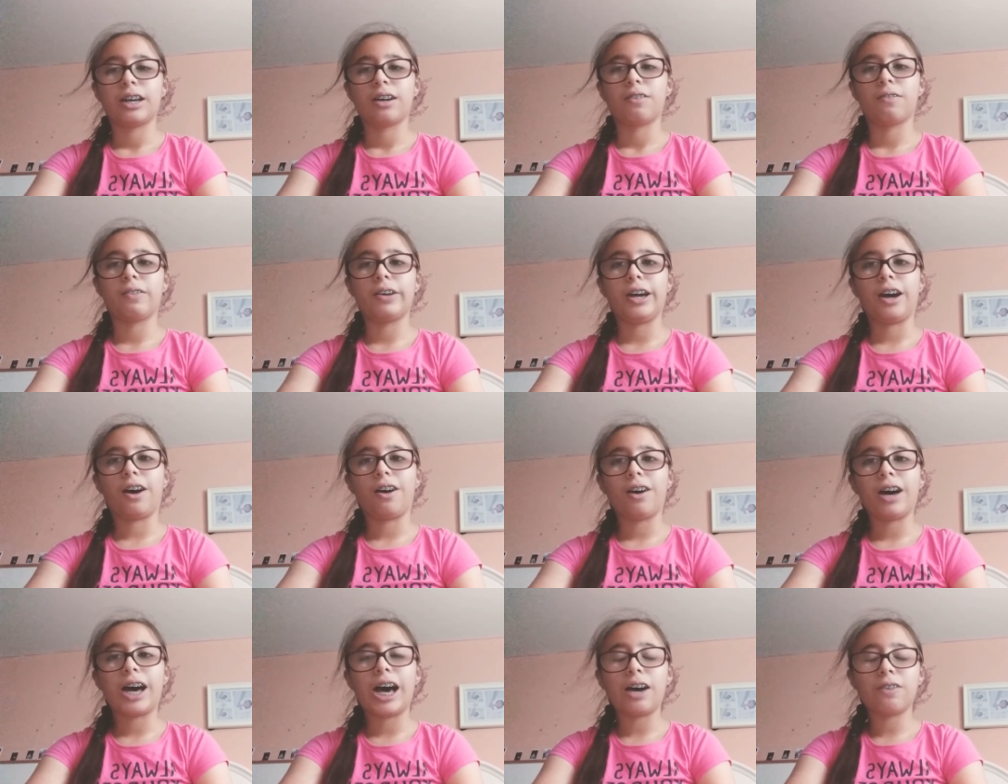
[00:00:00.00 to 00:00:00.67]
we
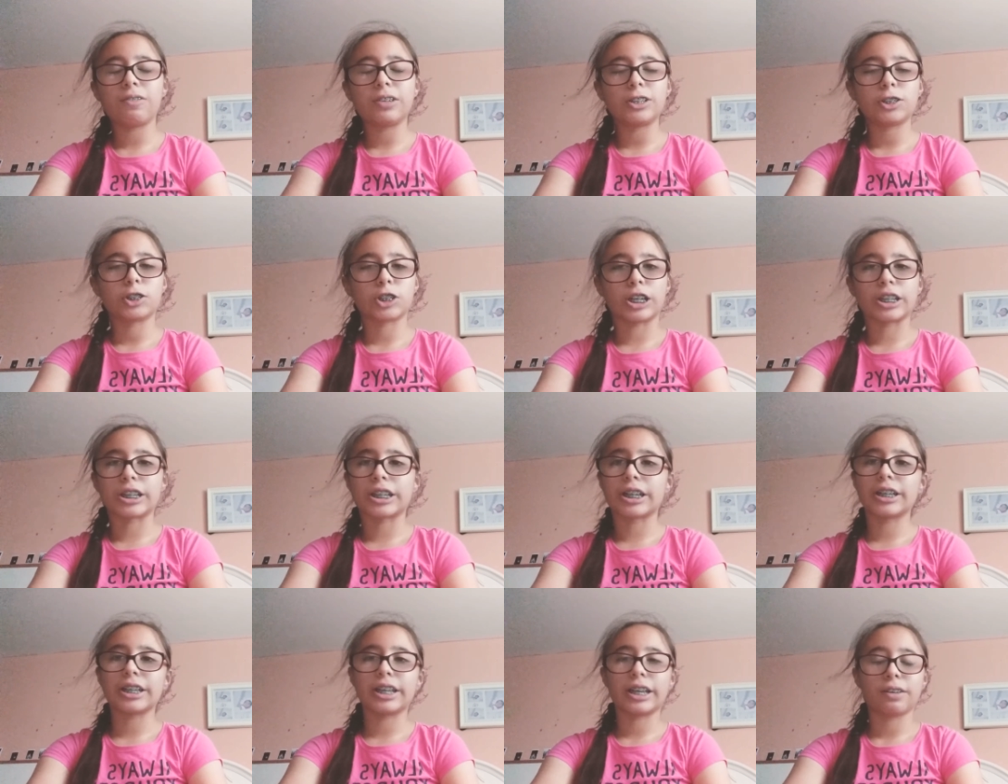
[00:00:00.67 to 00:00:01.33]
all have each
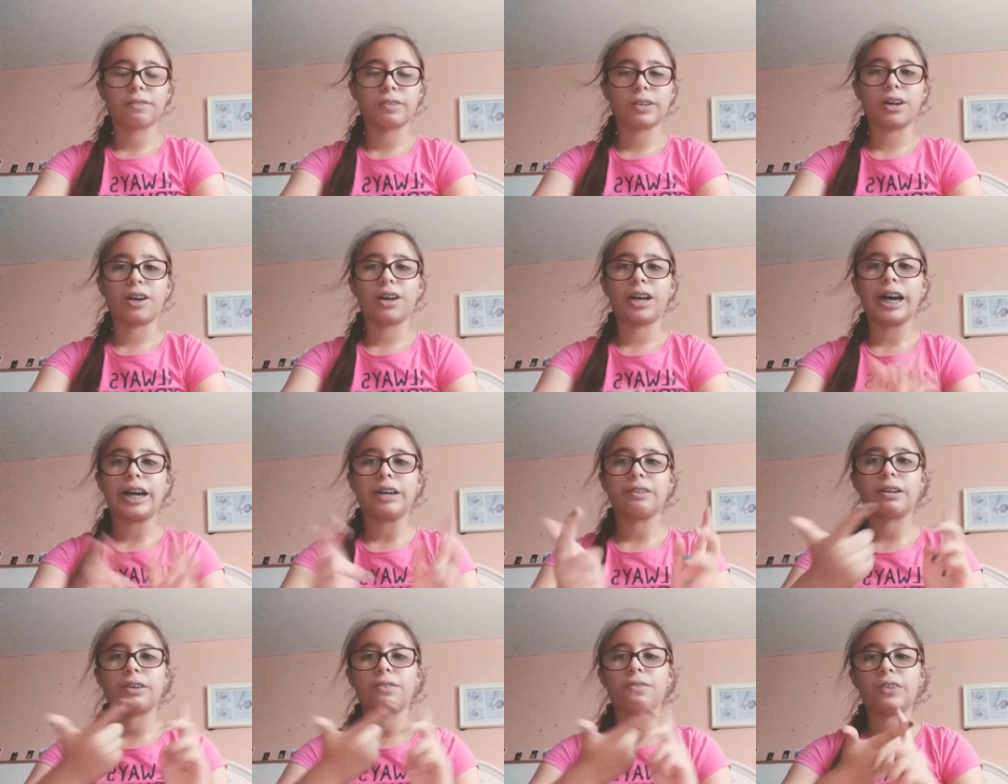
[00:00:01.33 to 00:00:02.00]
other. Like, we all
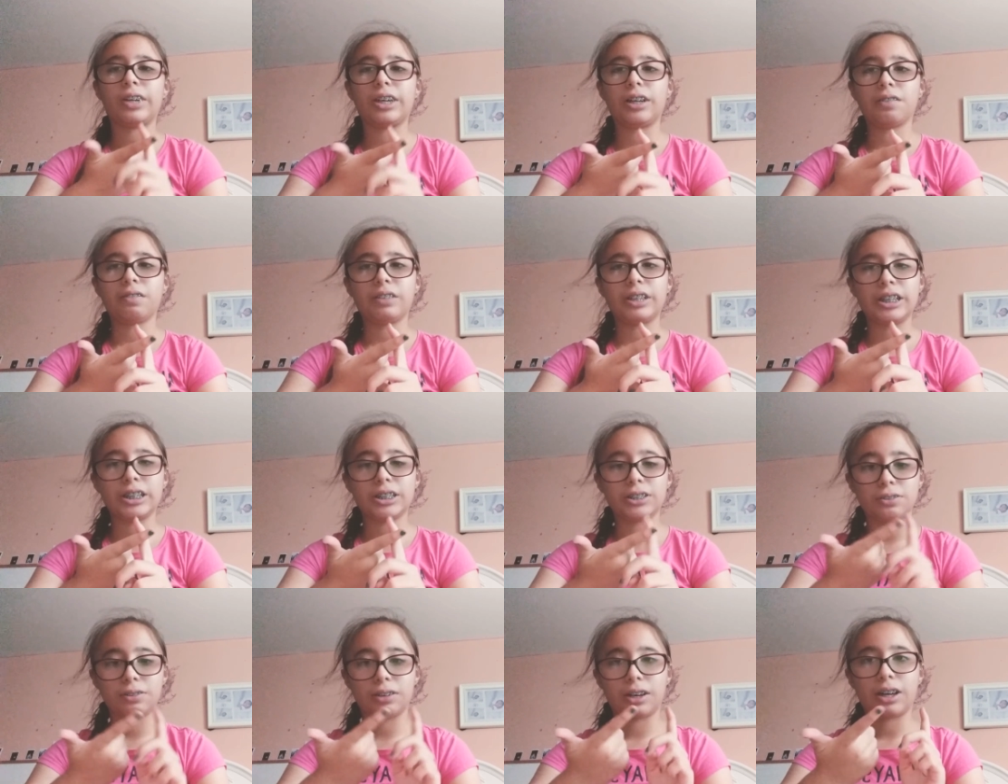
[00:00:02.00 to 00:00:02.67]
have our
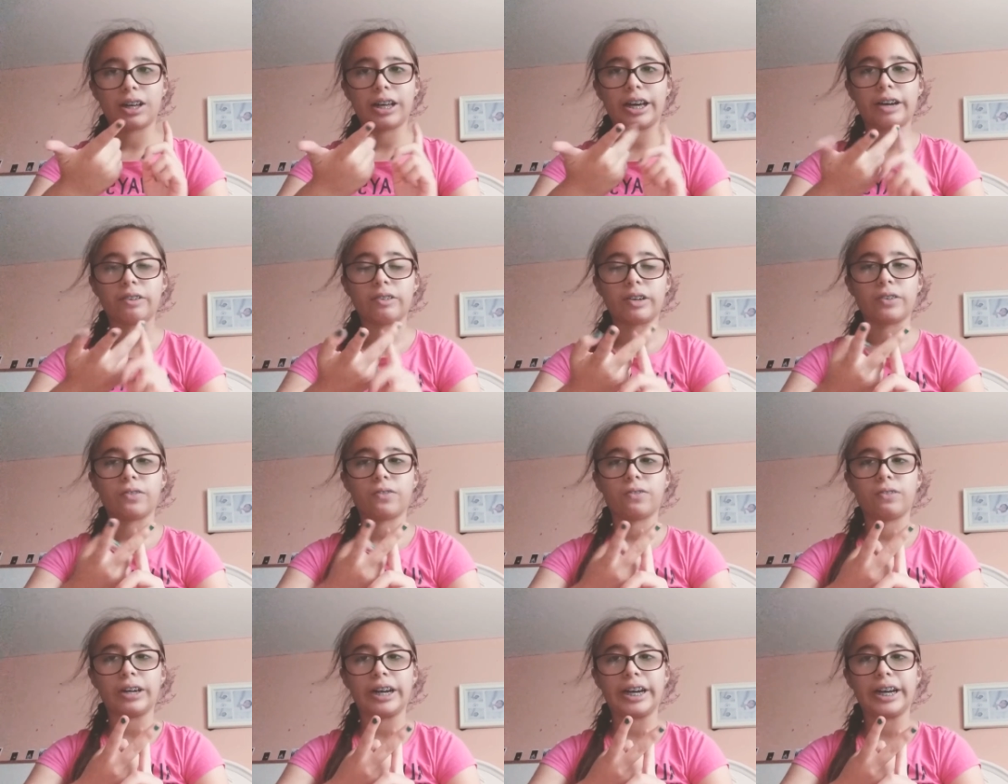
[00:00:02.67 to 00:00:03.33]
families, we all have our
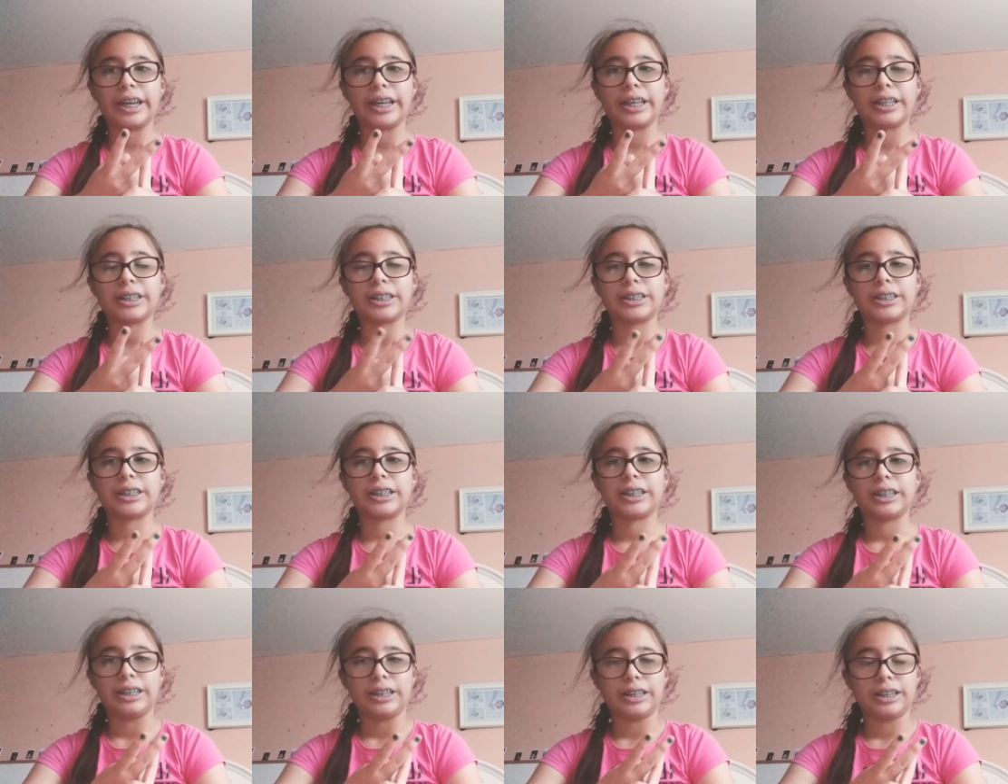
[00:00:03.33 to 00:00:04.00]
friends
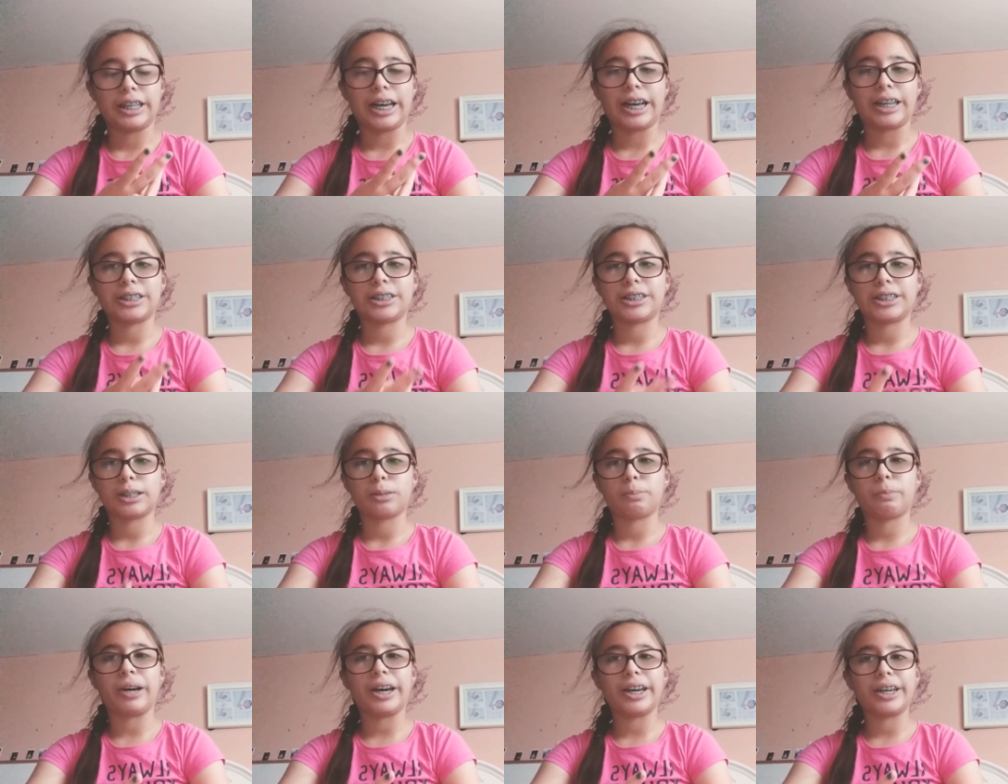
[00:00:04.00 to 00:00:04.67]
that
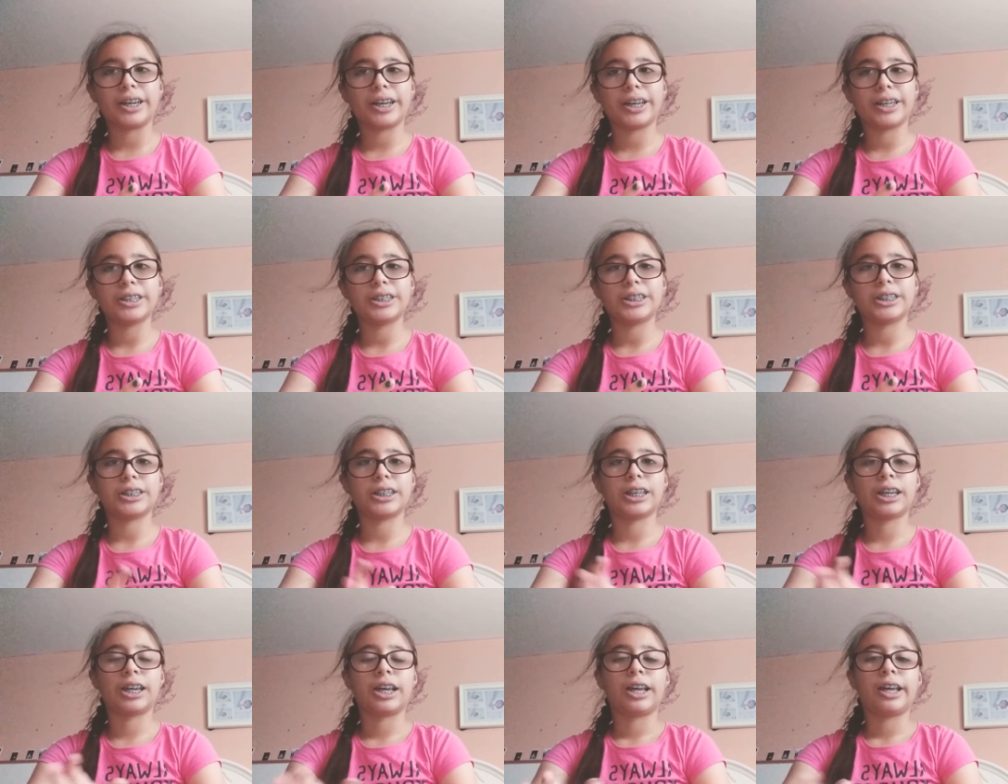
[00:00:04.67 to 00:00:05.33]
stick by us,
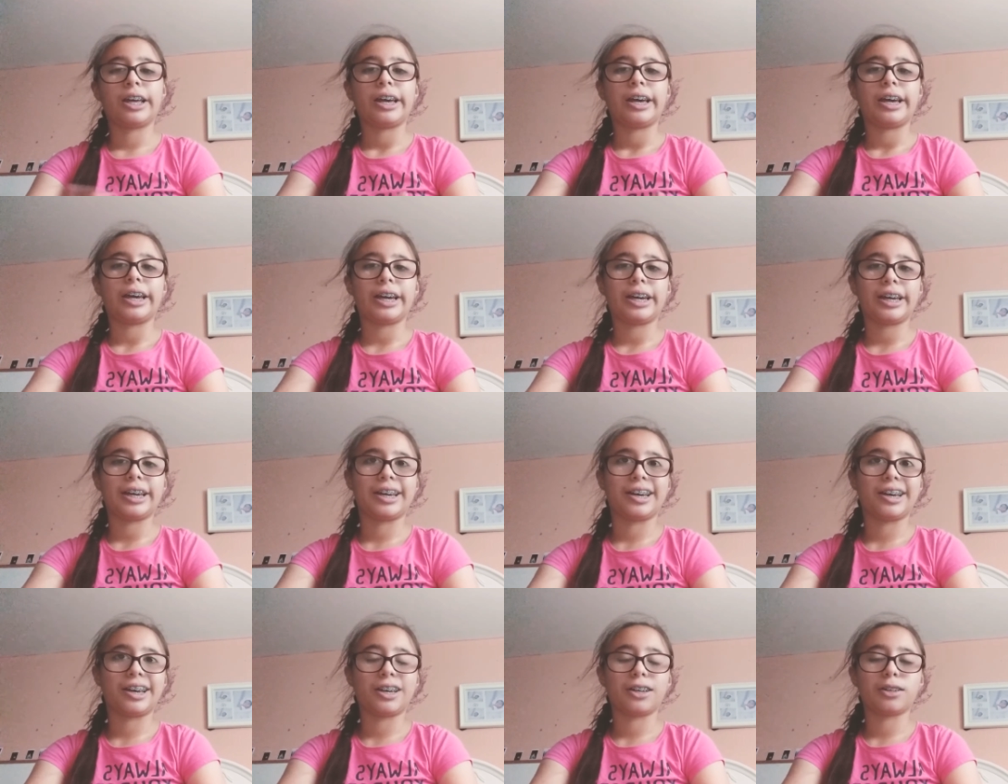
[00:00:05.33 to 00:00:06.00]

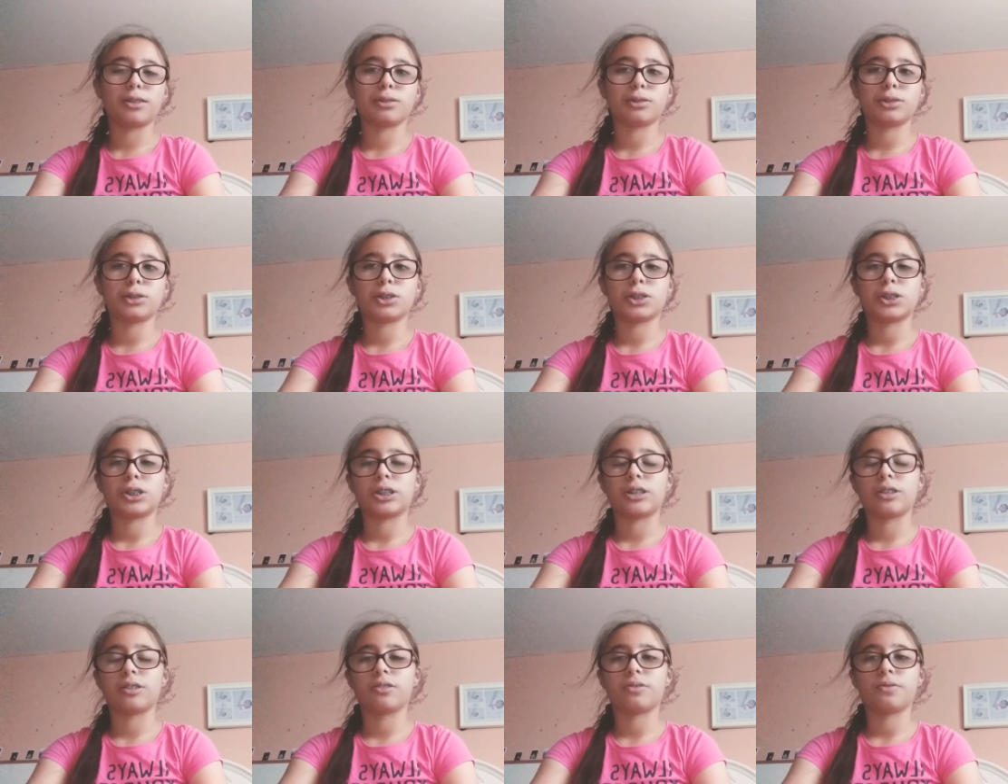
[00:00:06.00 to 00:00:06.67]
and
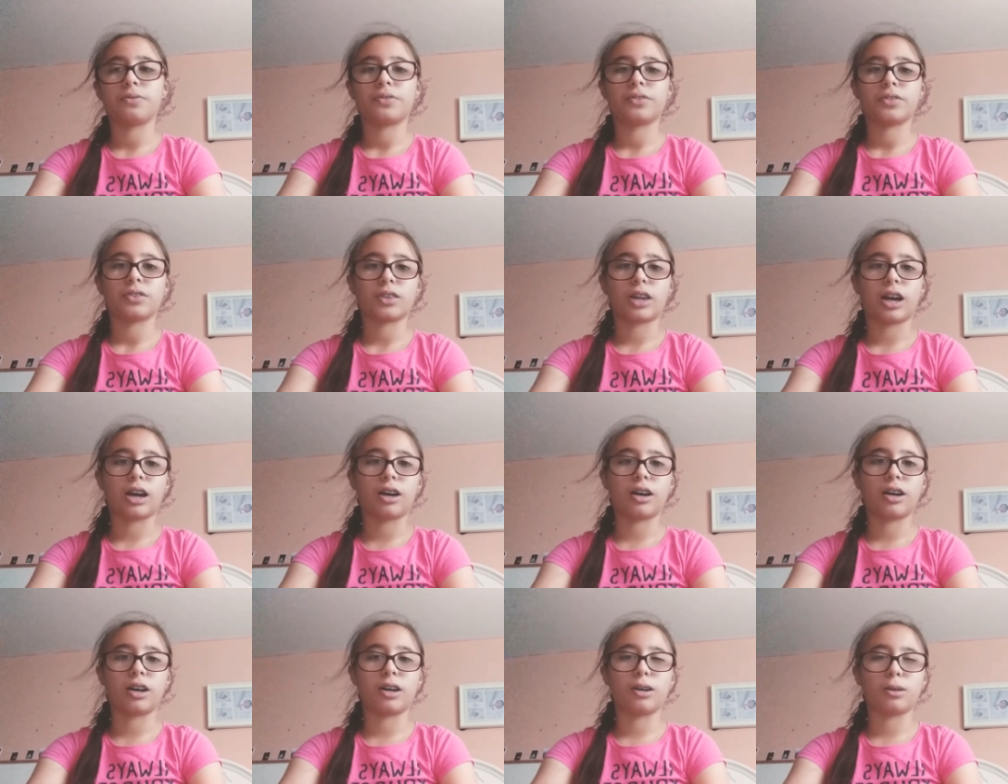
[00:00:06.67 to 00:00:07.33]

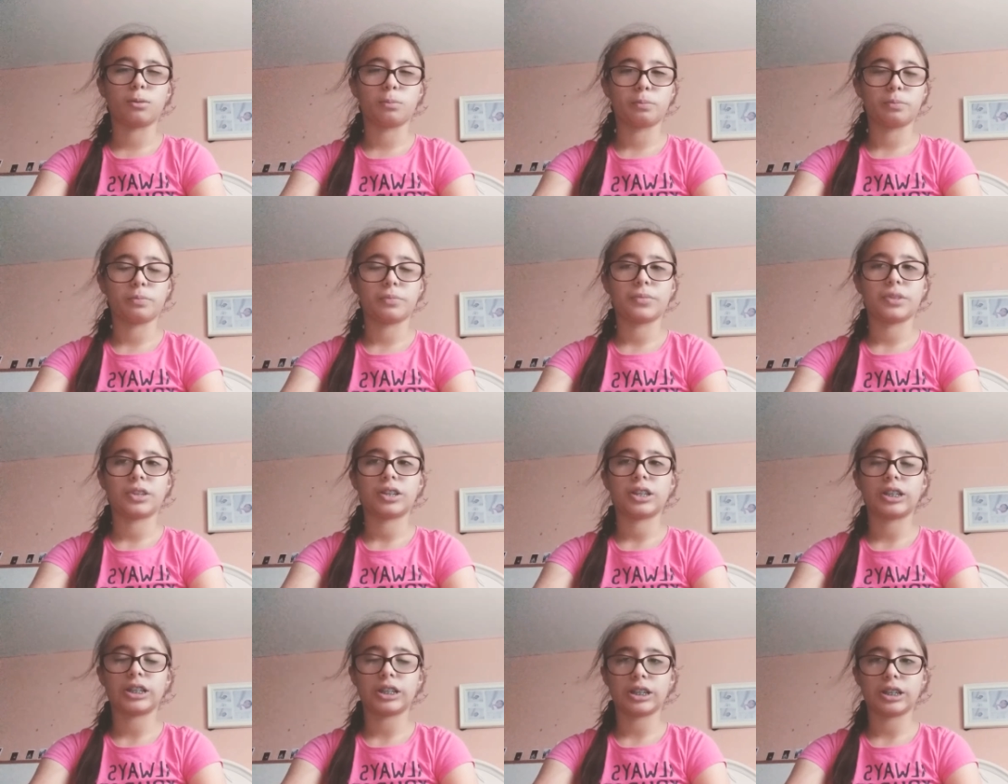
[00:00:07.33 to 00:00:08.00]
um,
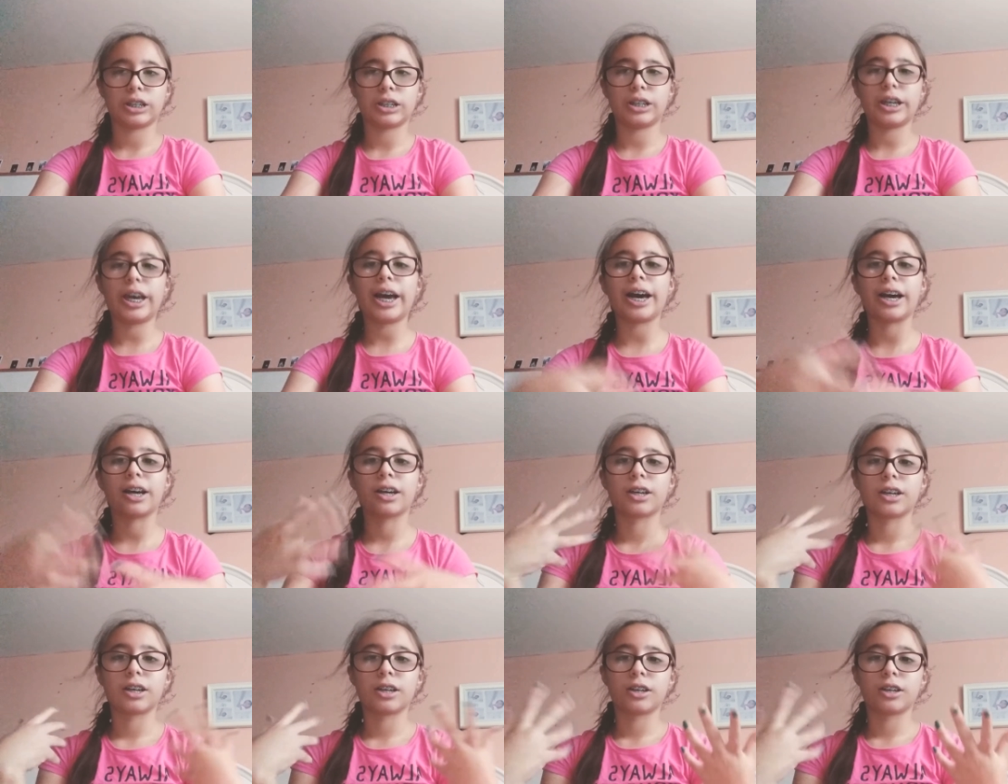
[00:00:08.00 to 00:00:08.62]
yeah.